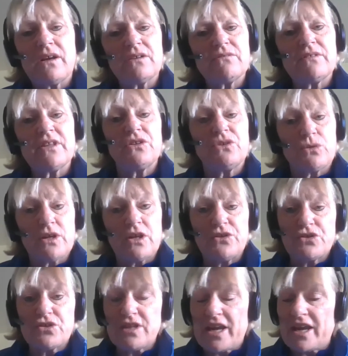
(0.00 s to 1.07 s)
They don't
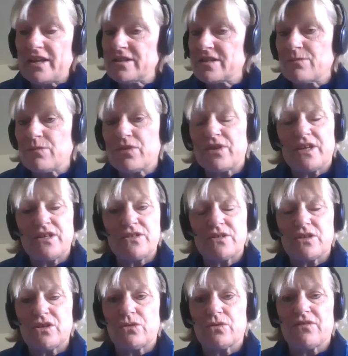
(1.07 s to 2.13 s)
understand some things,
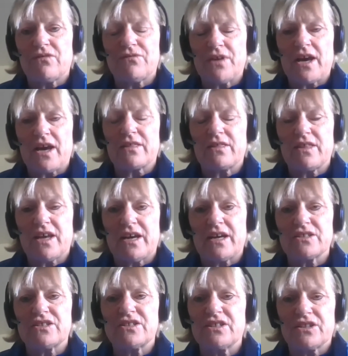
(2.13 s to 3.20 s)
the fact
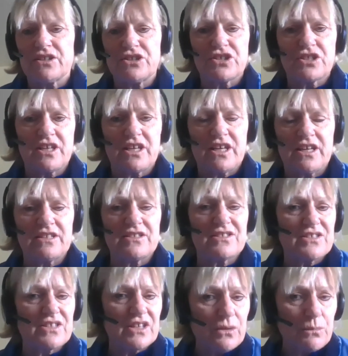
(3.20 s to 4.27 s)
that tillage can
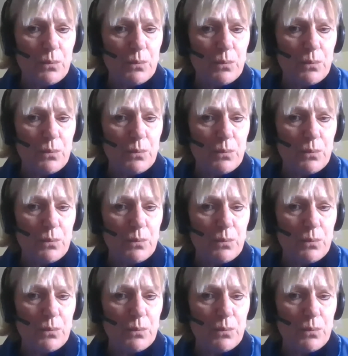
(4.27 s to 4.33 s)
seal